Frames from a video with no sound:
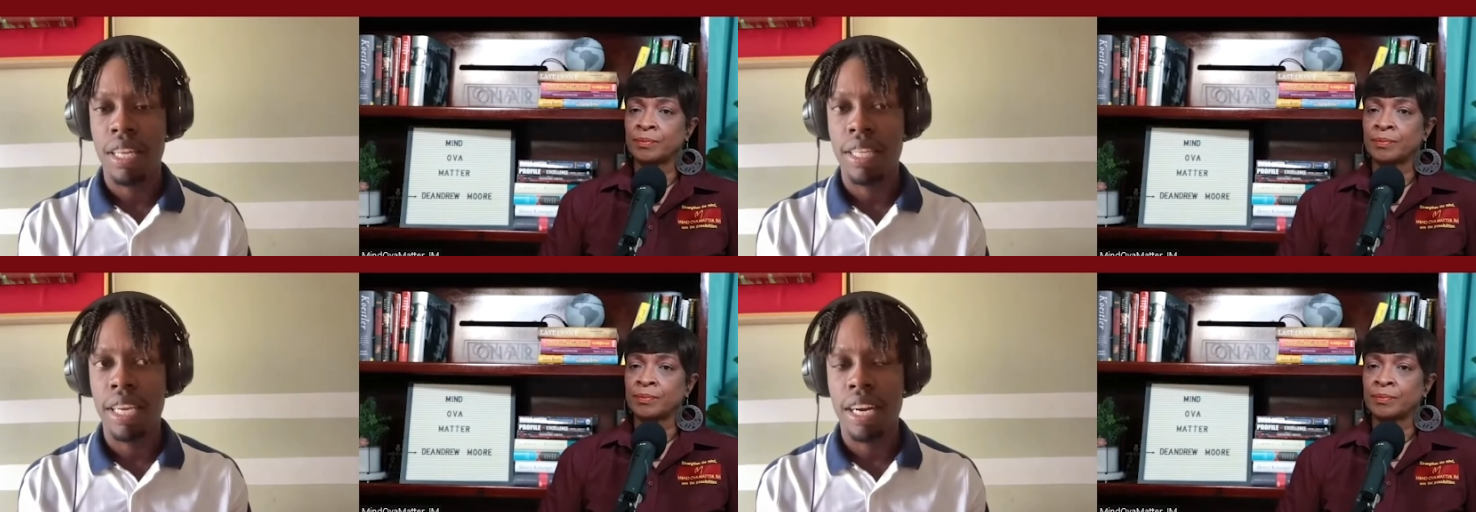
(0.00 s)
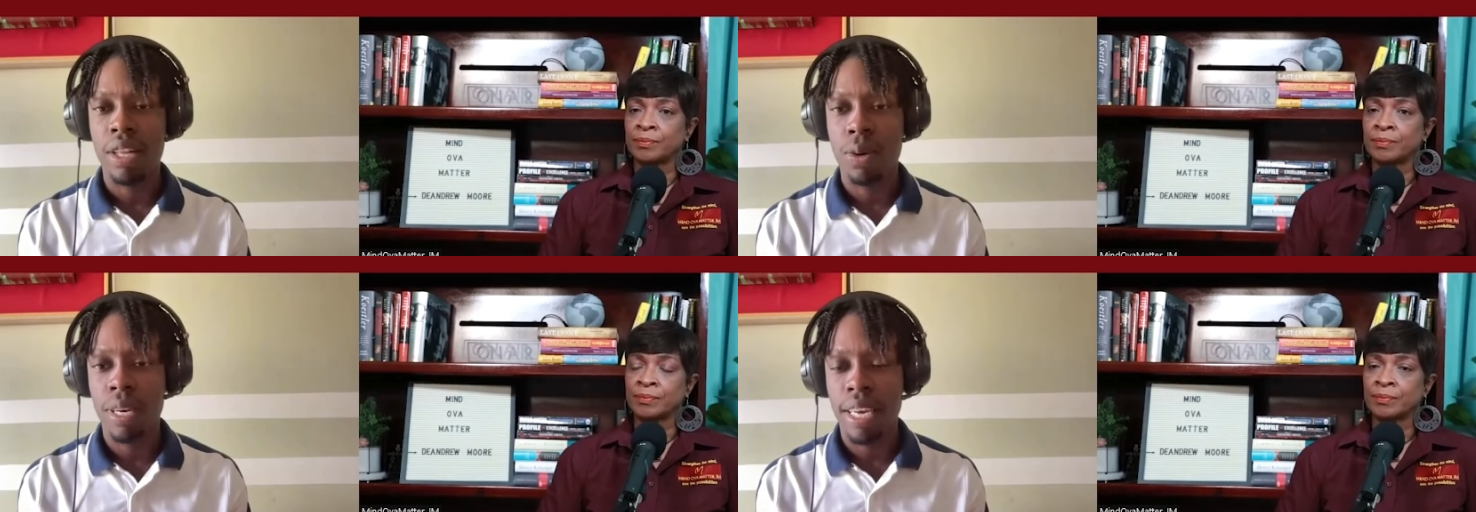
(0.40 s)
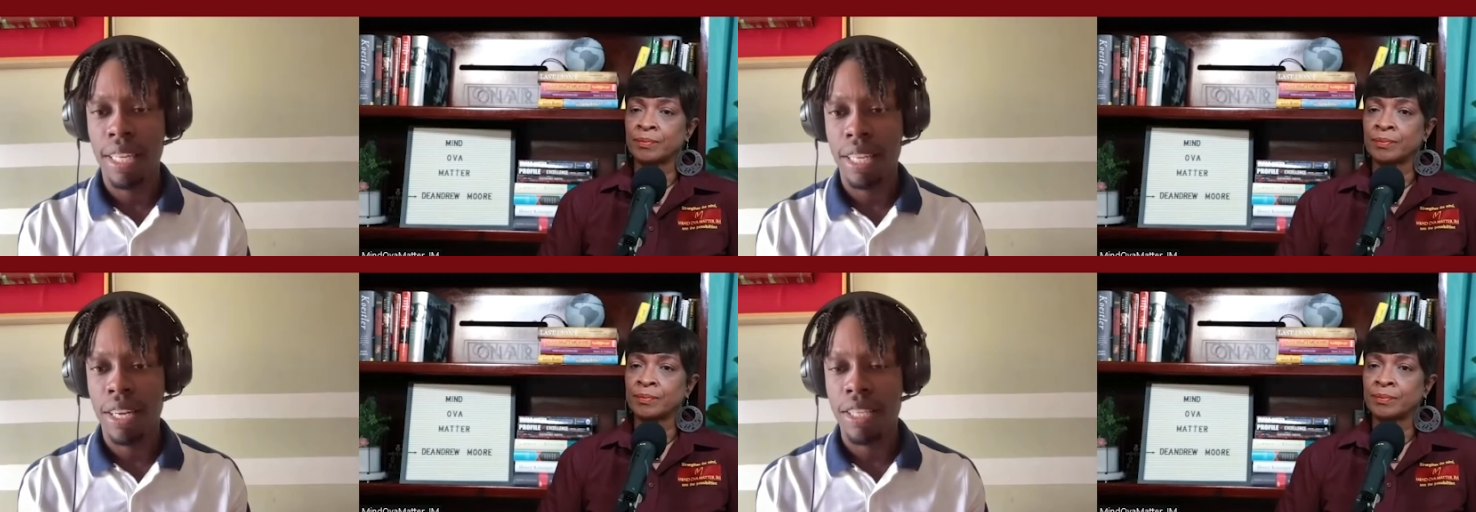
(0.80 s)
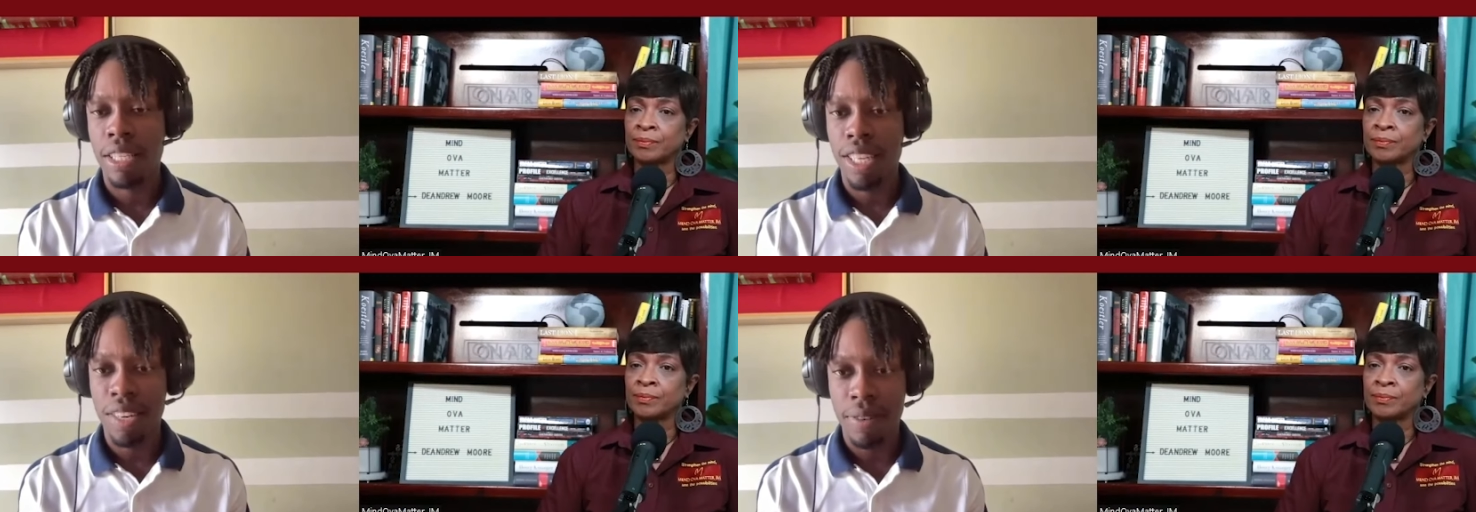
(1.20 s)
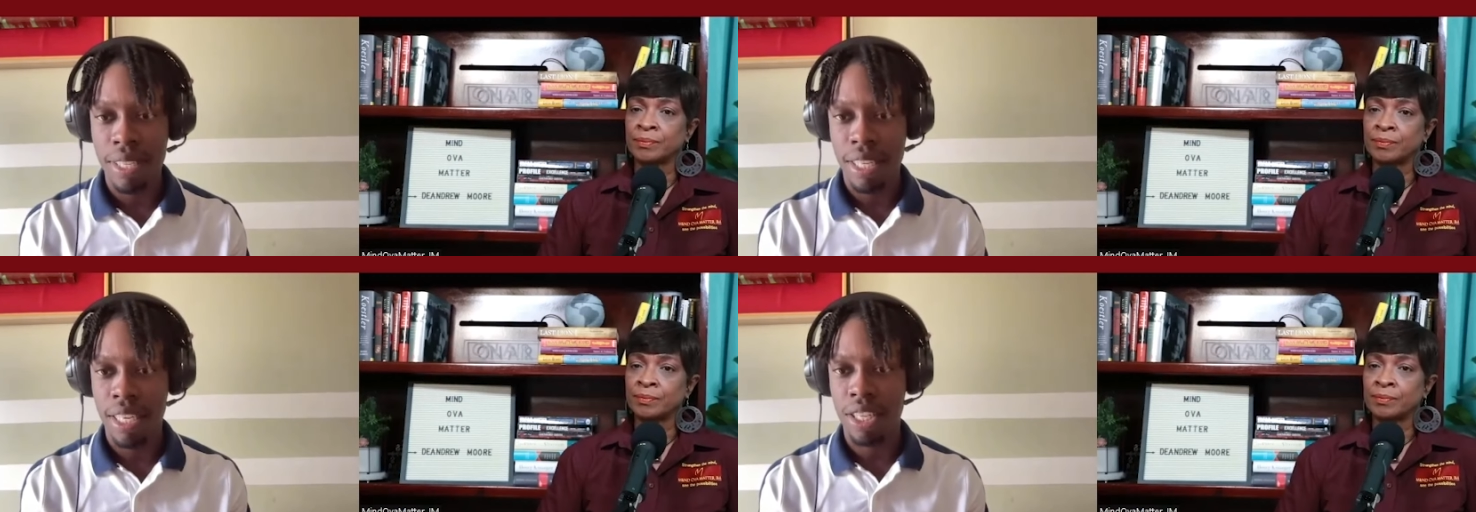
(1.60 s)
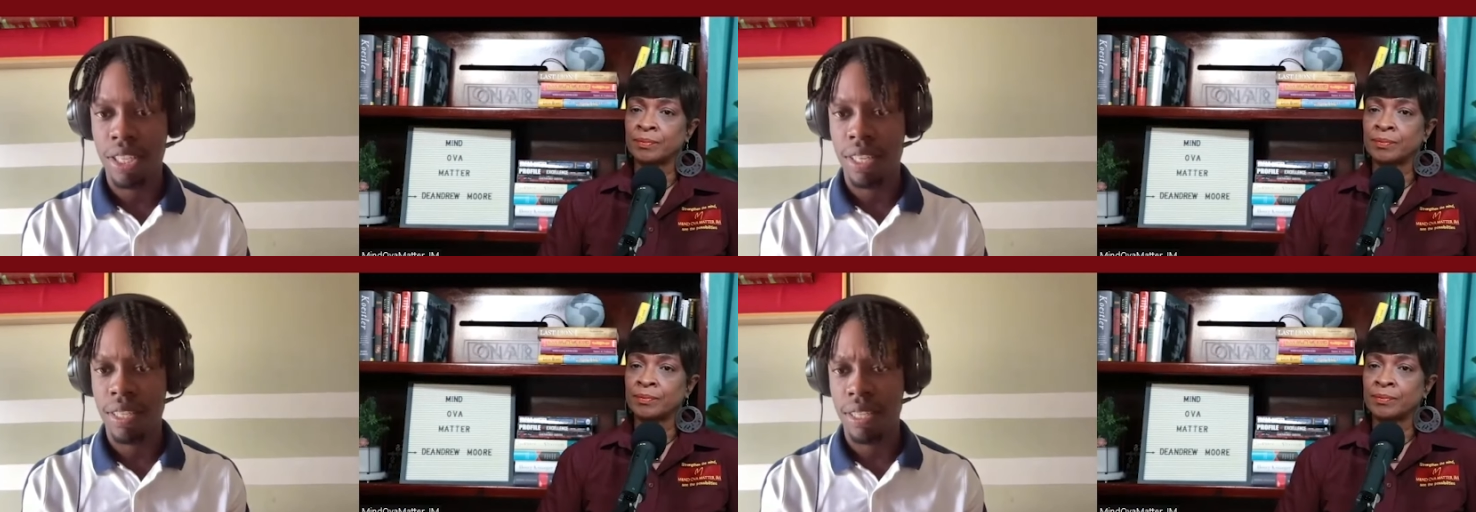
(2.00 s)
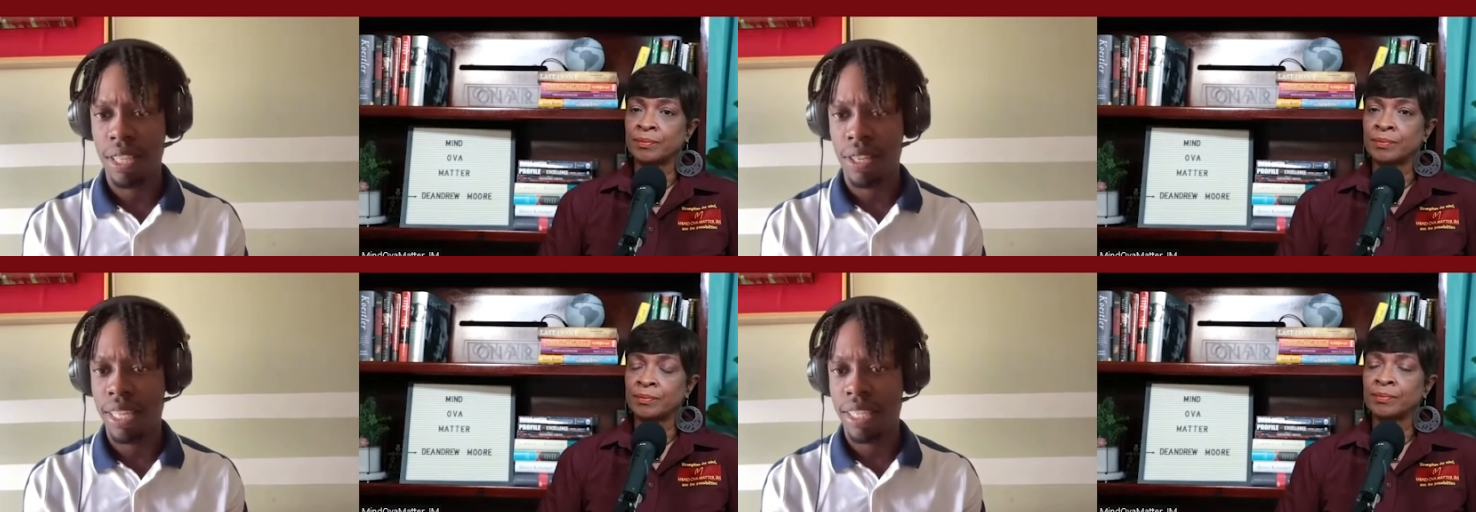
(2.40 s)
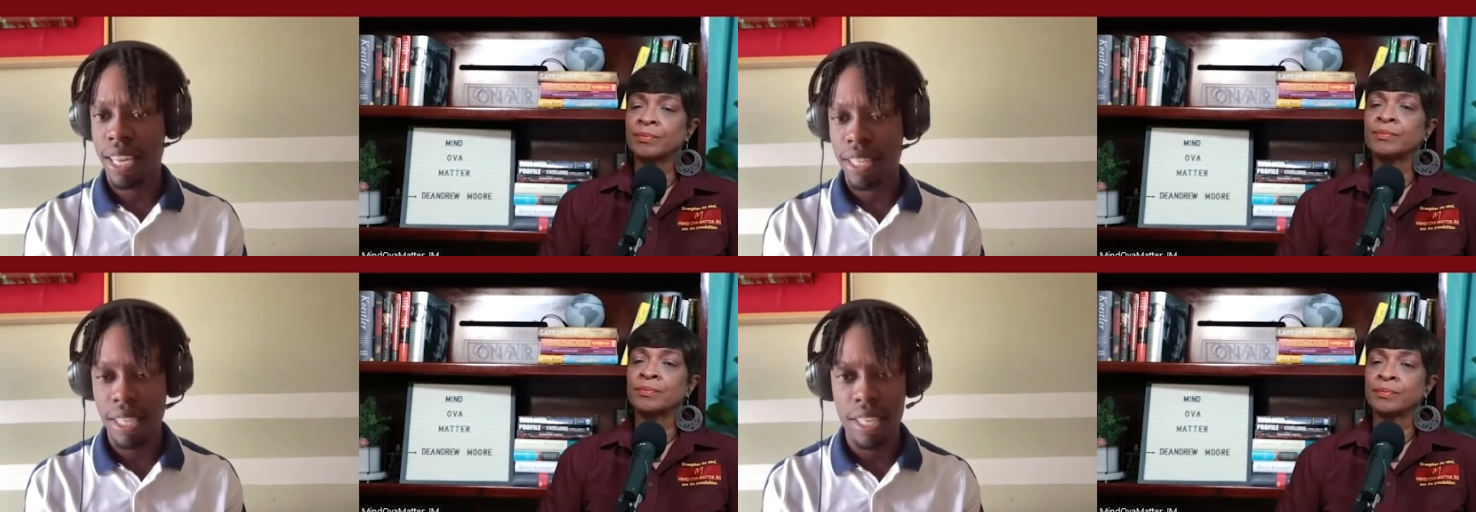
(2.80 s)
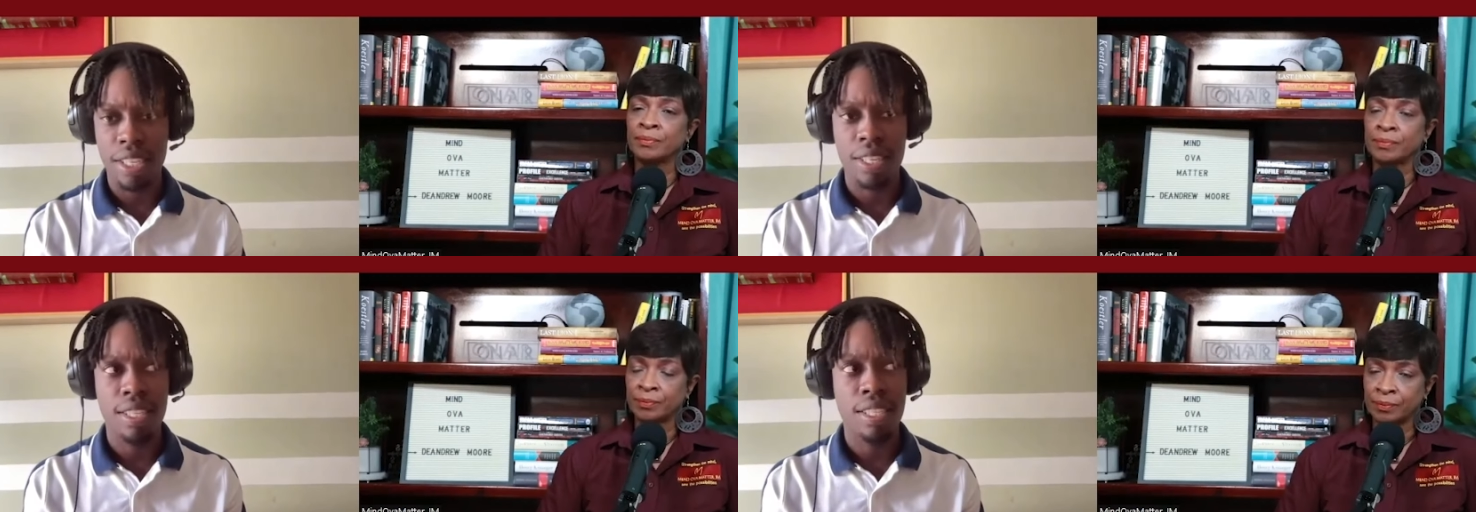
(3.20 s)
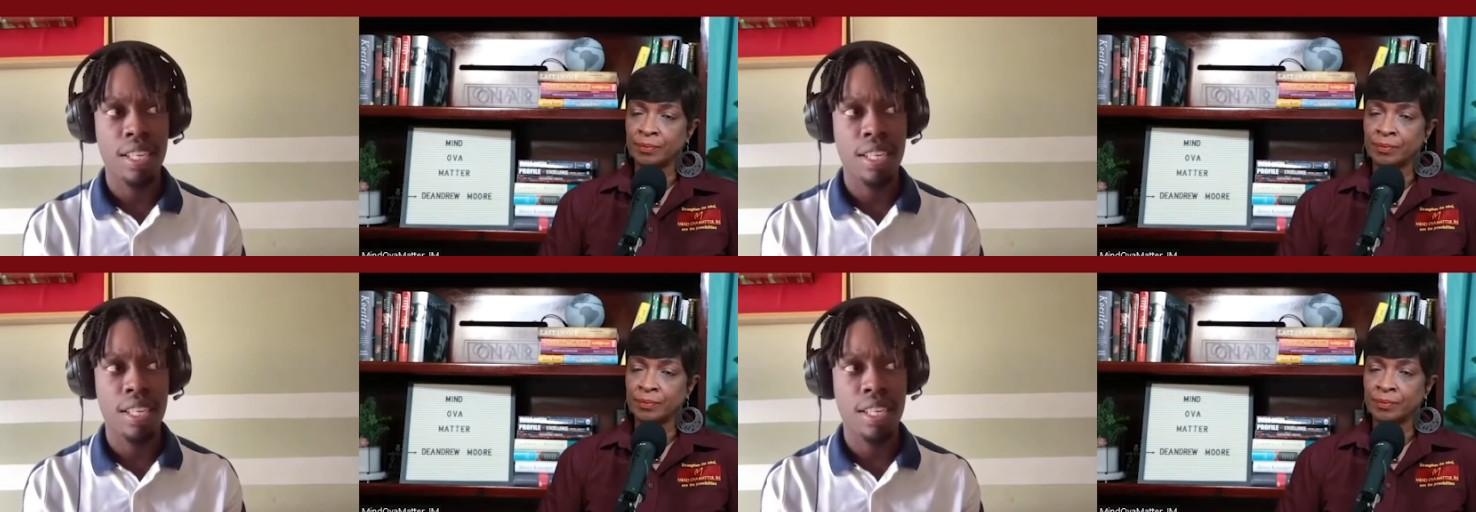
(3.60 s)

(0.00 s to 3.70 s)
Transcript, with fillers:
Speaker 1: they are located on service stations, you know, that's gas mm-hmm, stations.